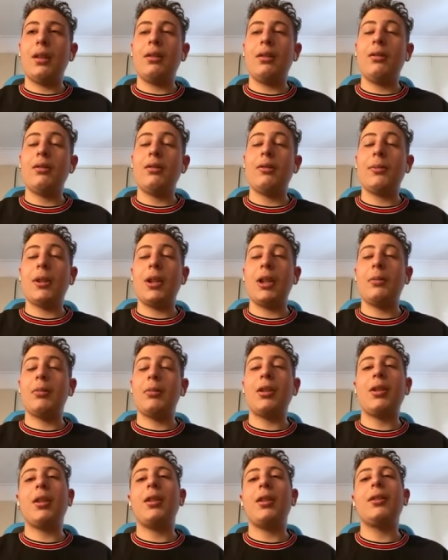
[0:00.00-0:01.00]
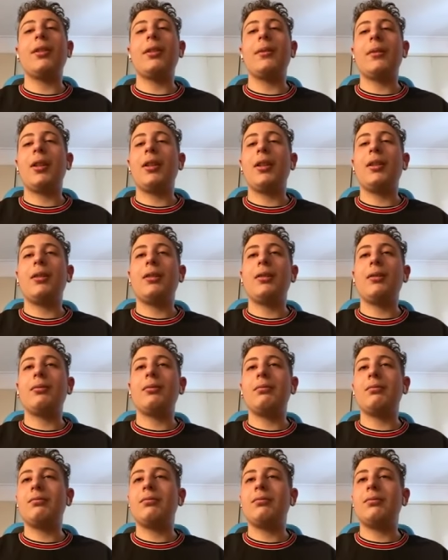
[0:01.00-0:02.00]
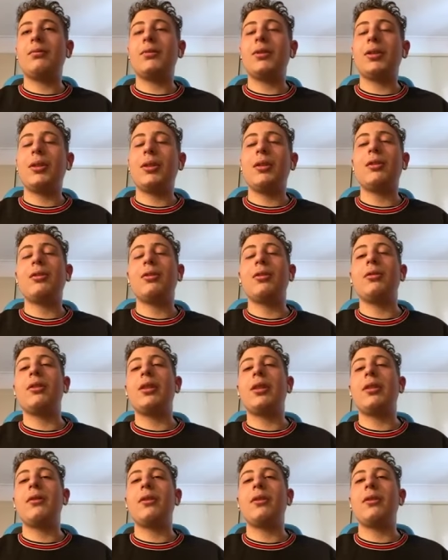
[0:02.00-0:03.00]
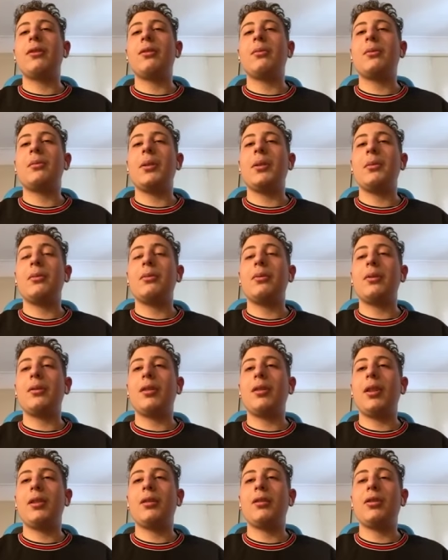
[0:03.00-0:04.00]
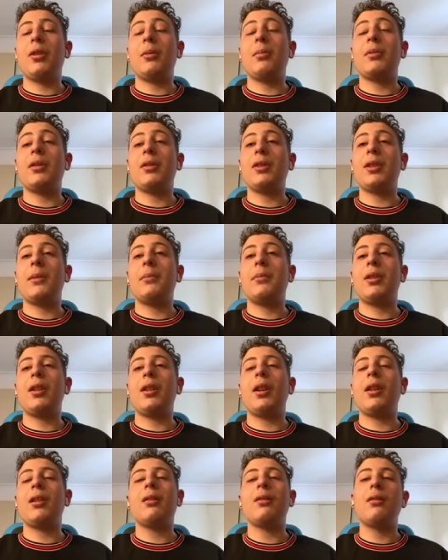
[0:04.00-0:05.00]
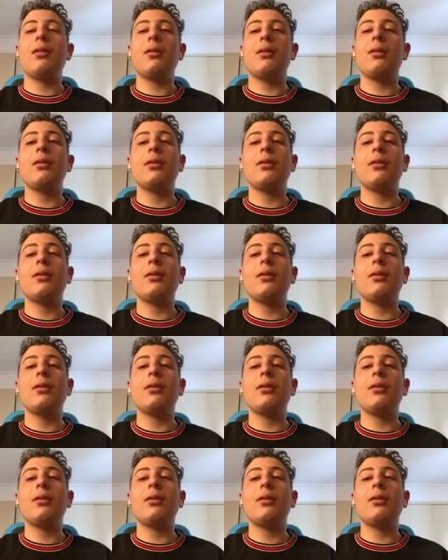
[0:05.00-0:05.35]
use my debit card. And so I saw the difference when people would stopped accepting cash.